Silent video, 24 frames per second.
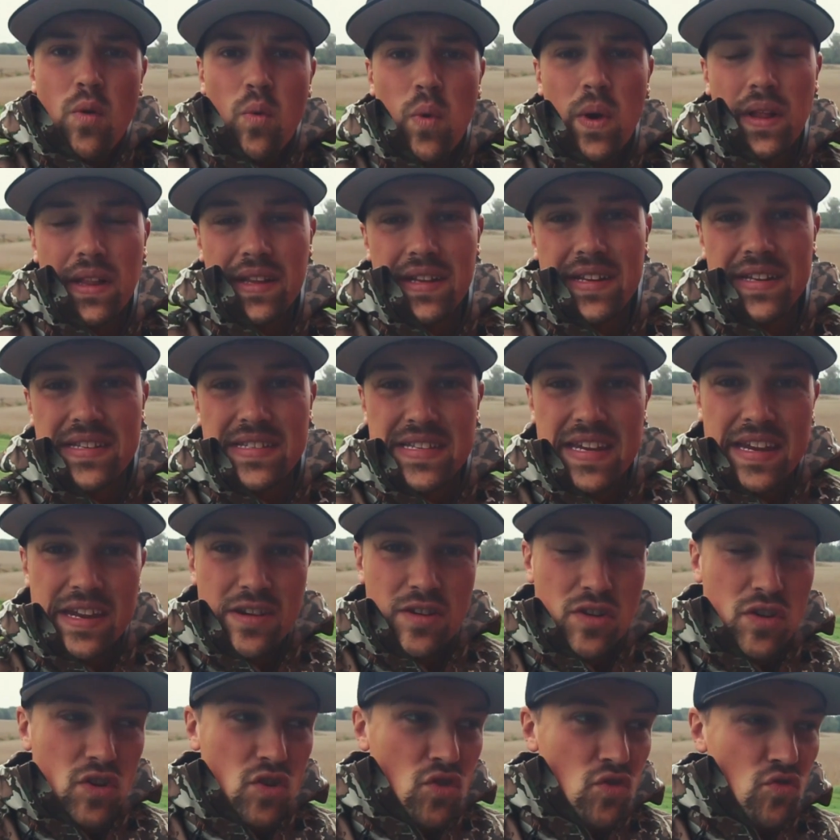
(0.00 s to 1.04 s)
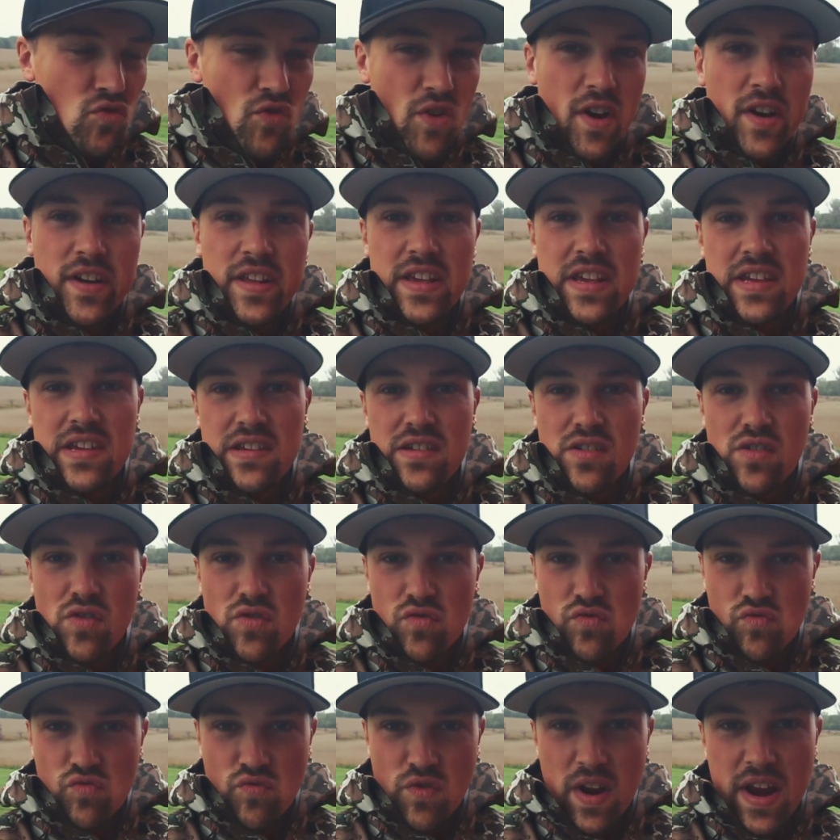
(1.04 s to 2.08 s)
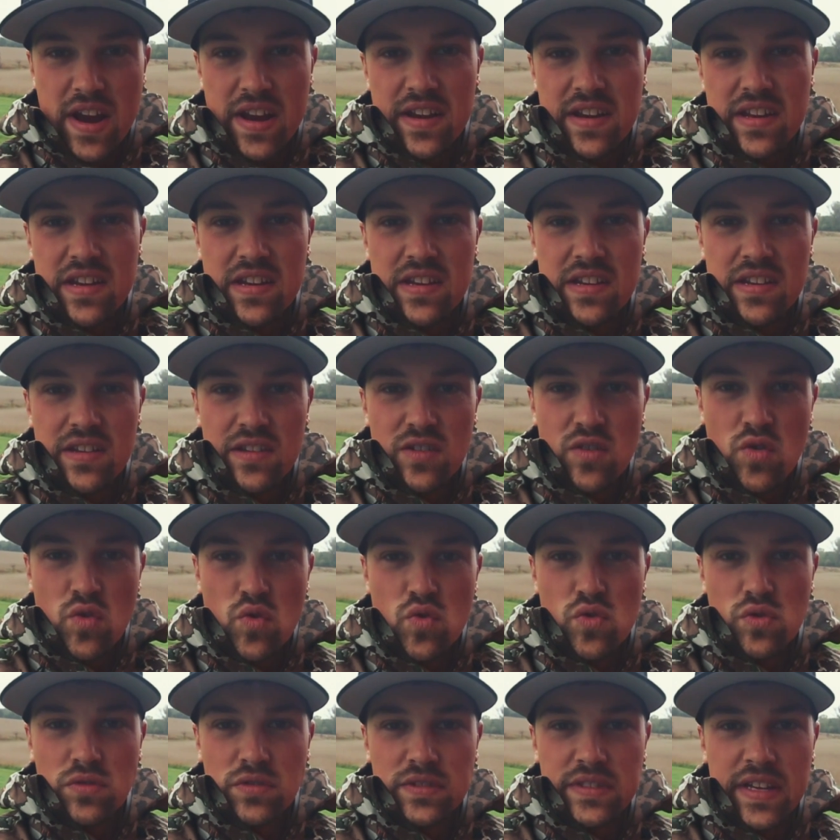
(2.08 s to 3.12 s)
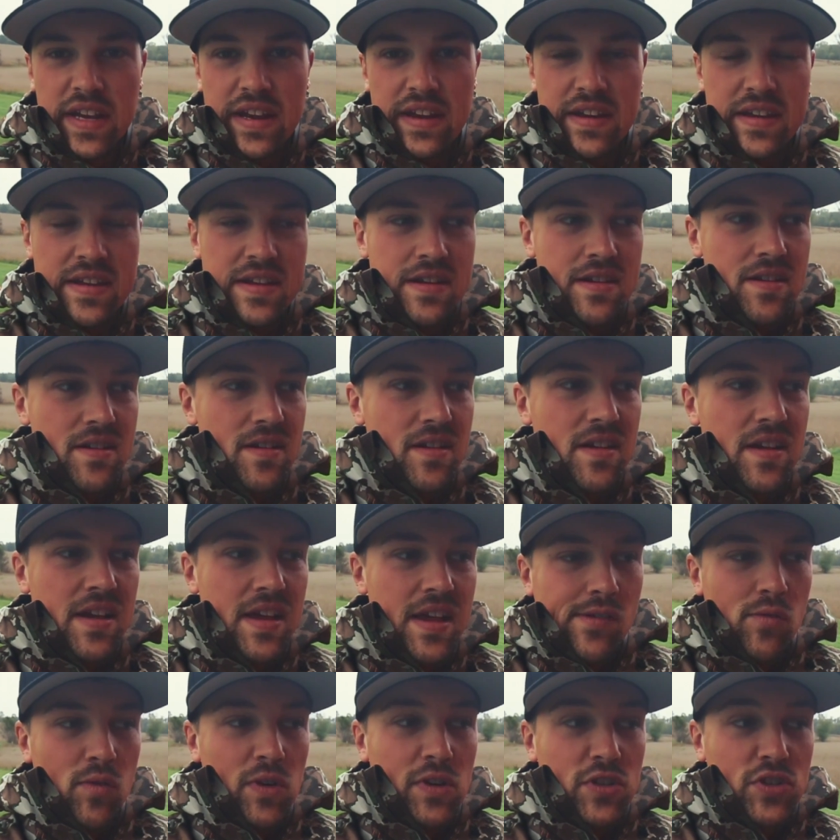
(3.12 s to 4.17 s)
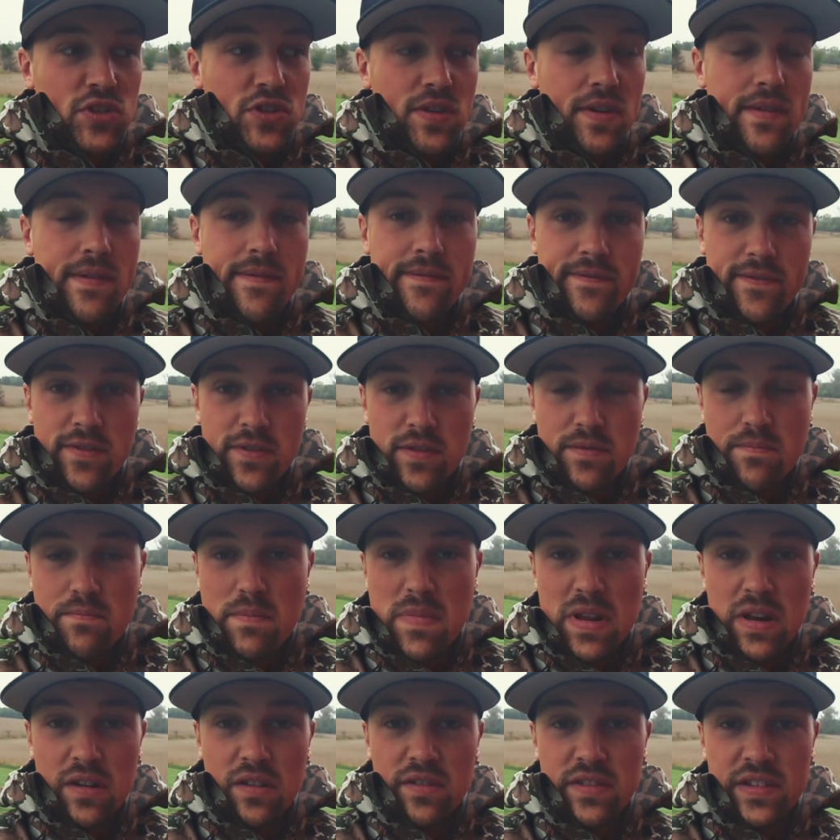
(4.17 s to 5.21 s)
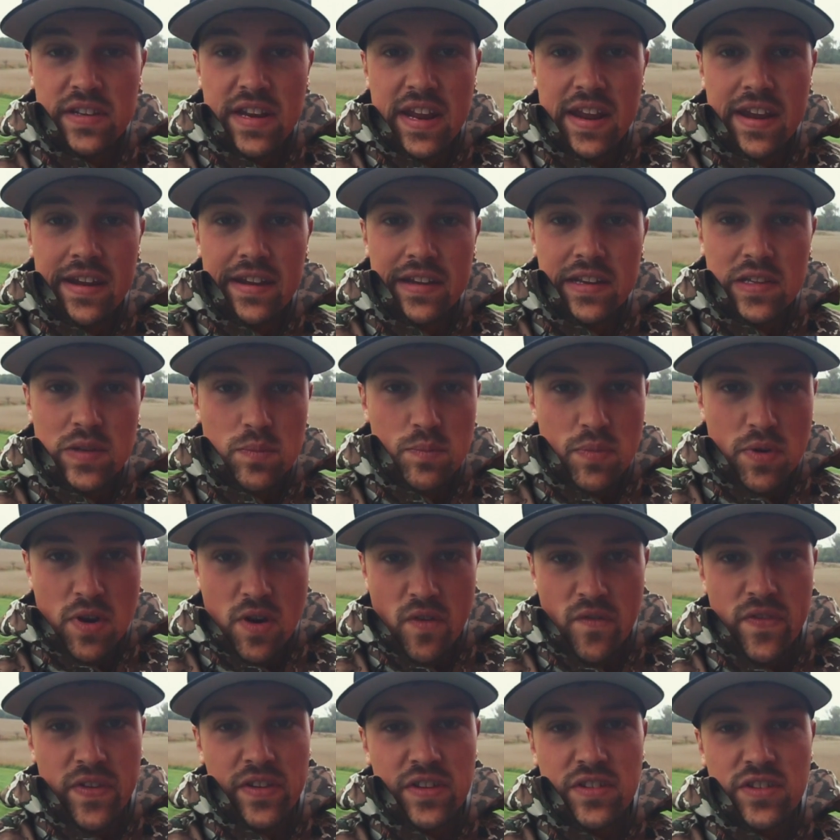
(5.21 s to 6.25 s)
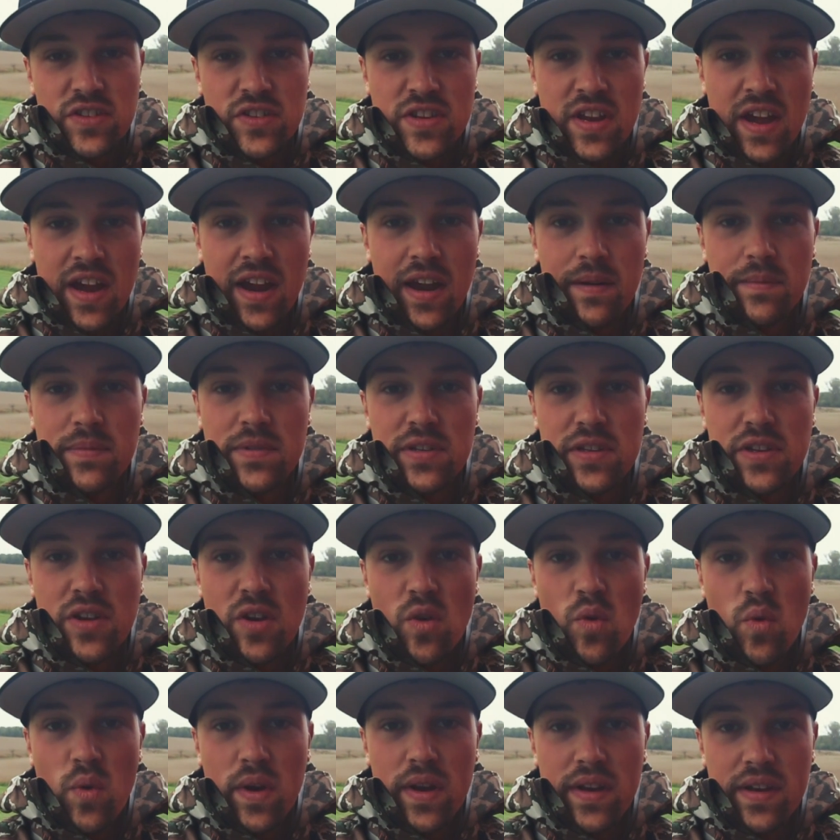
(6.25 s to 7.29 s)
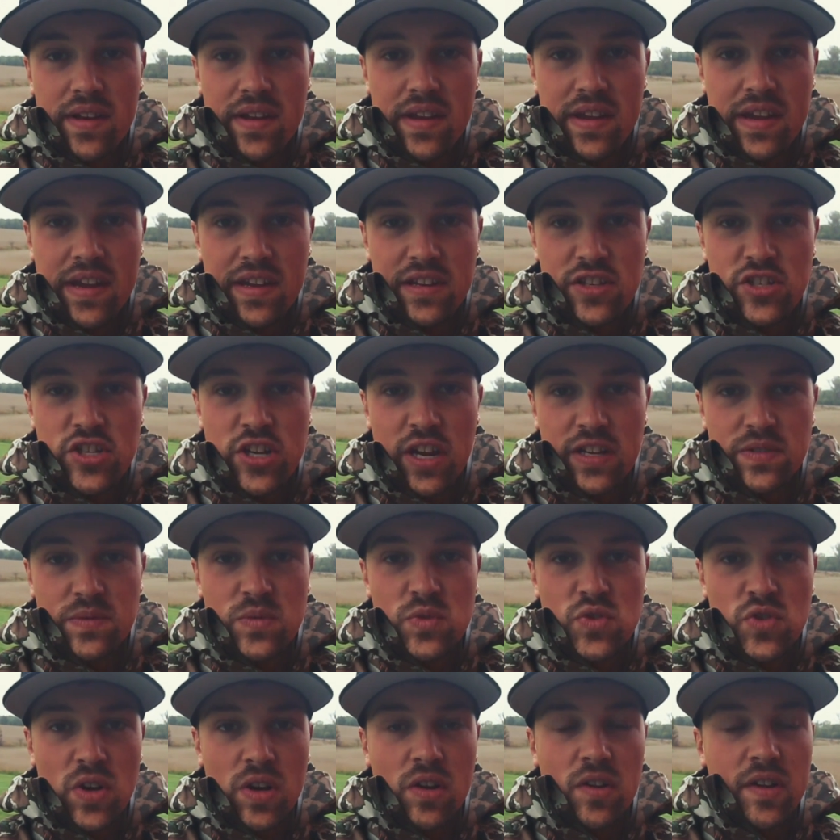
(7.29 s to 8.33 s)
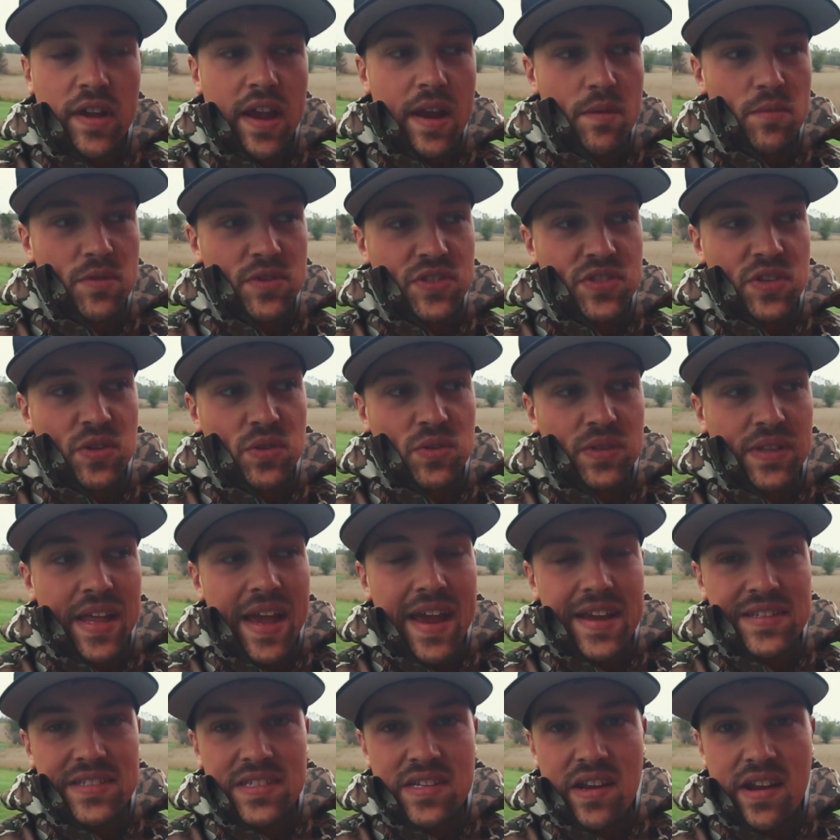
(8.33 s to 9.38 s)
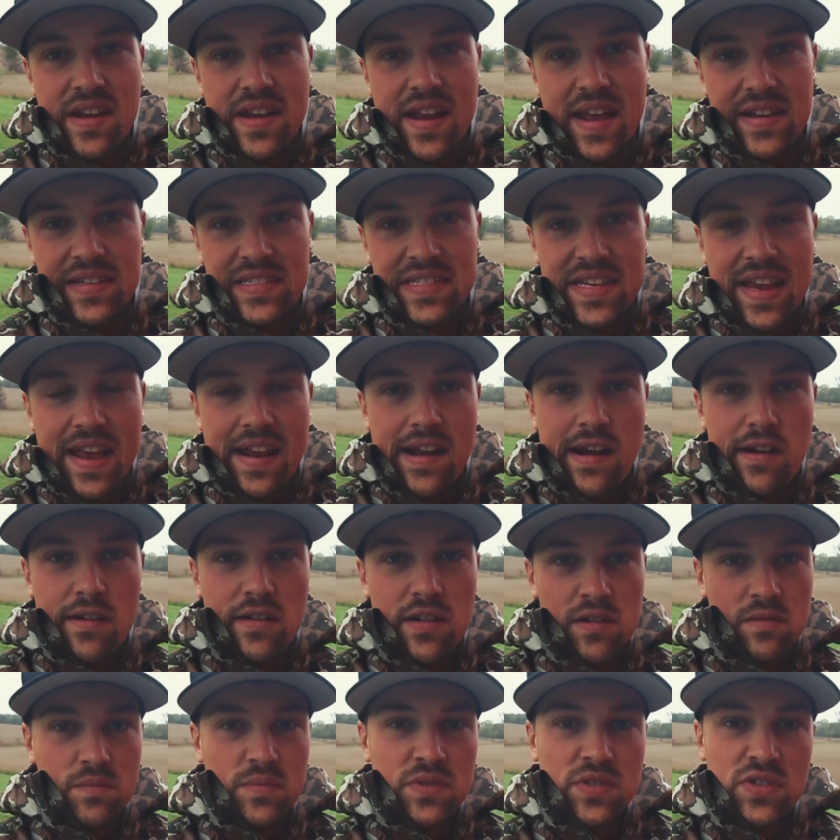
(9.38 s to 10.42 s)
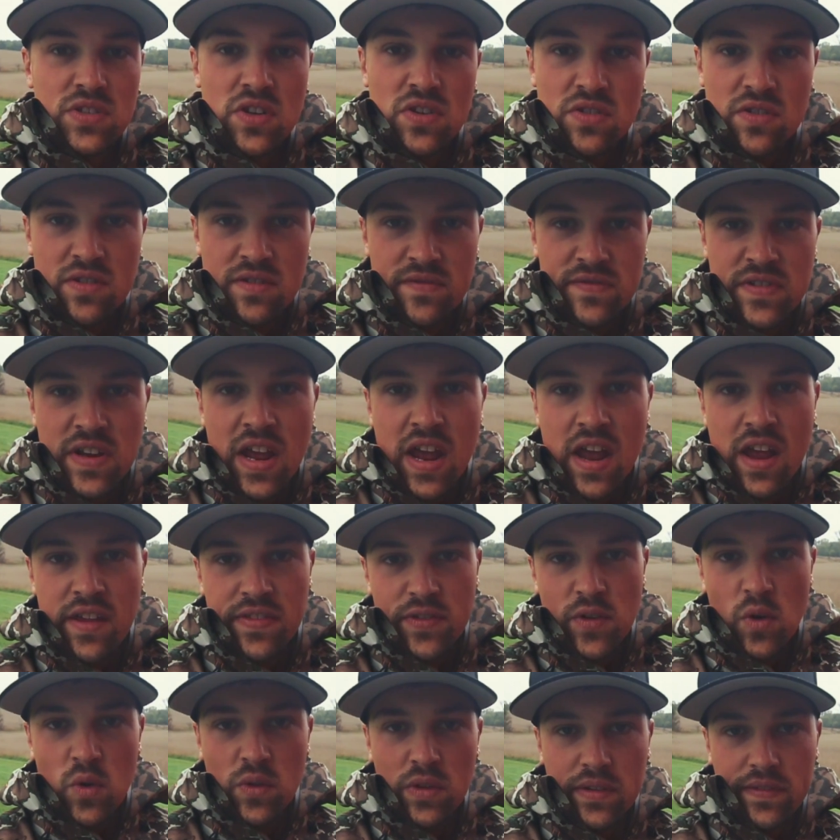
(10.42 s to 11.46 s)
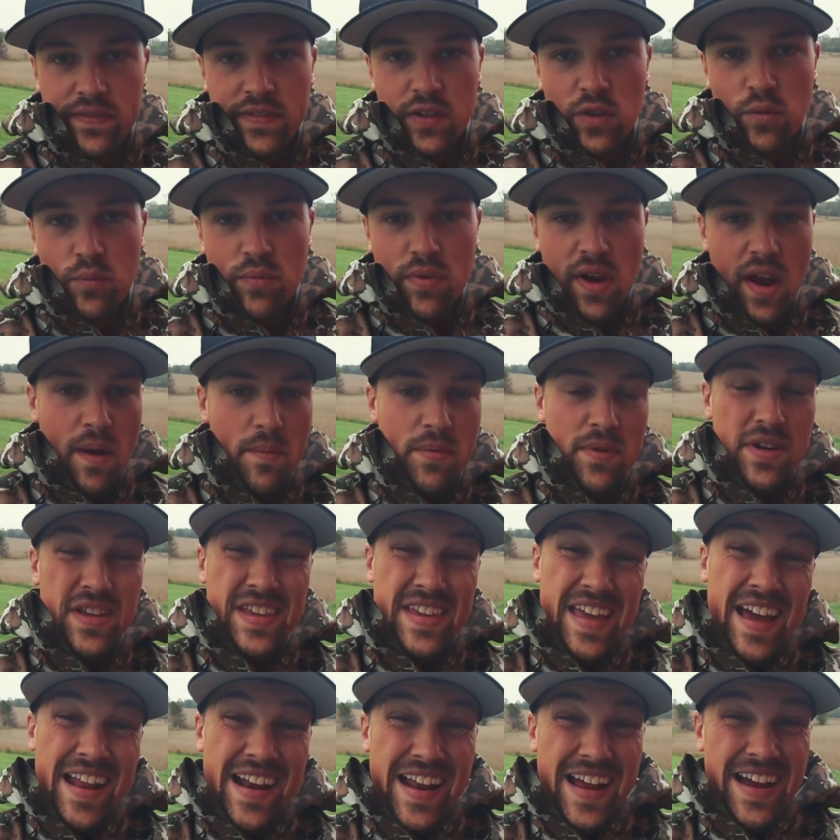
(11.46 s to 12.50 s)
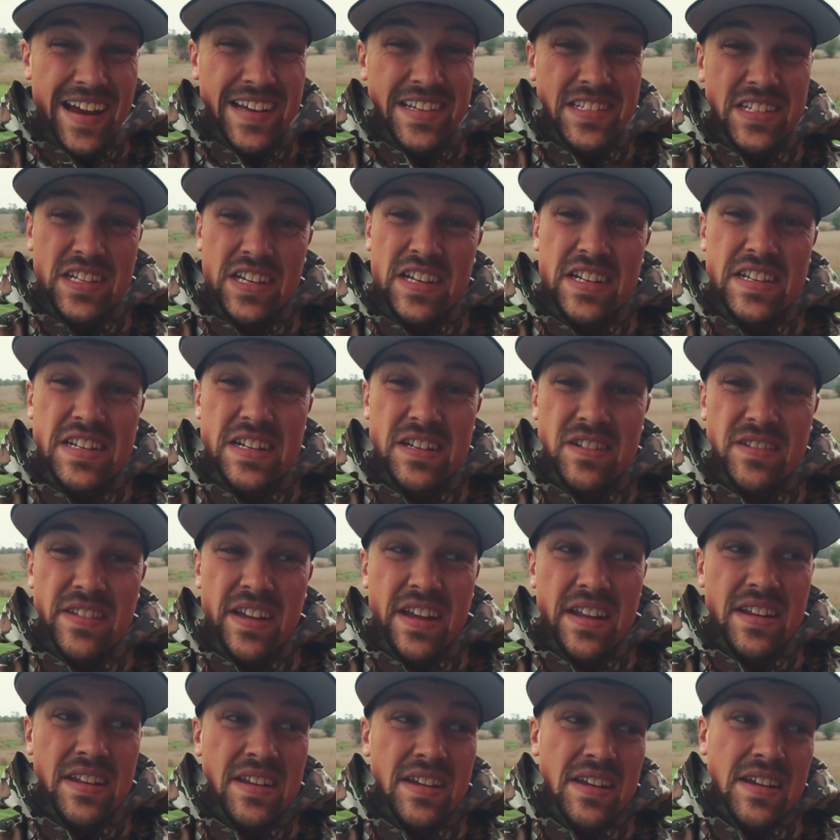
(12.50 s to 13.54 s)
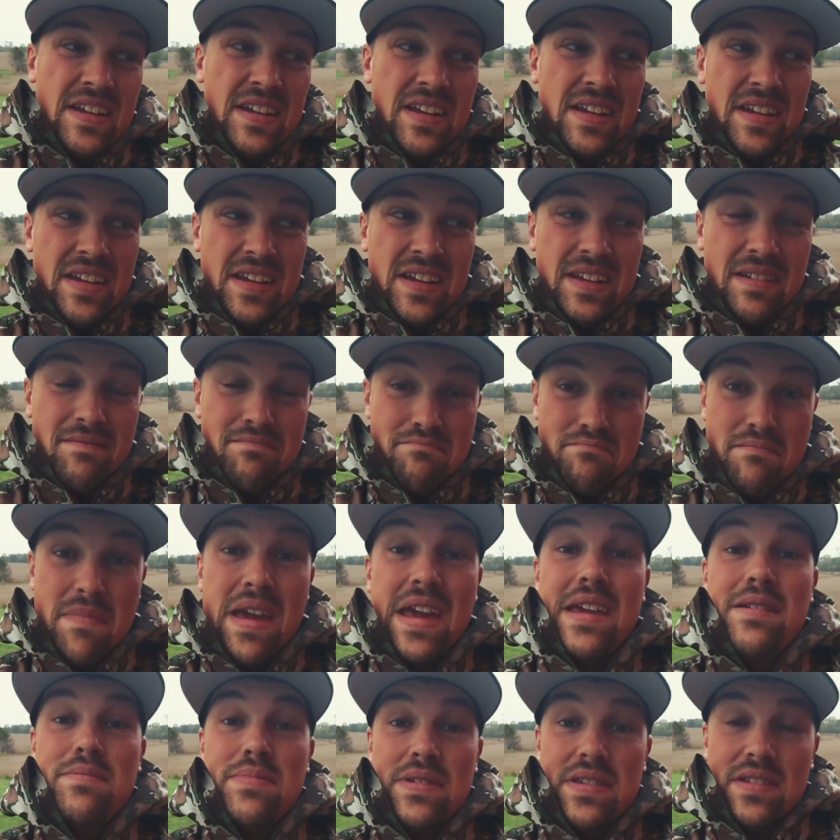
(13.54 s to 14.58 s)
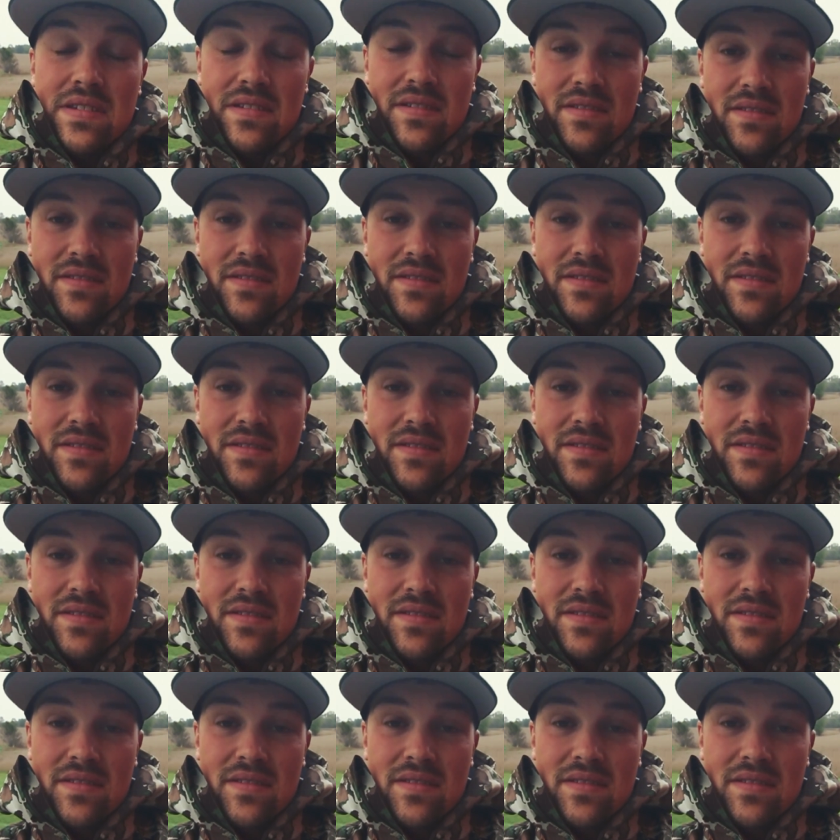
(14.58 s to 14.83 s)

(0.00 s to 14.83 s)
Well, it is a cruddy, rainy, cool day here, which for middle of the day is a perfect time to go in and check some trail cameras. So last night I sat out and observed the Holyfield property, got eyes on a deer that maybe